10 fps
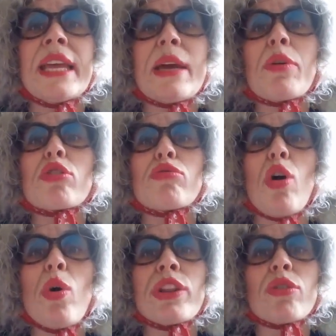they were
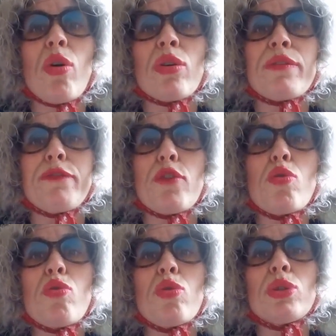growing their own
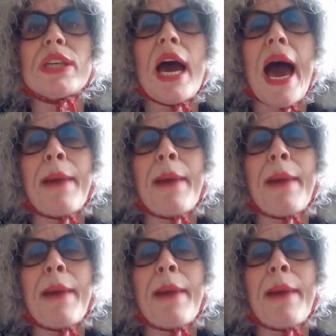food,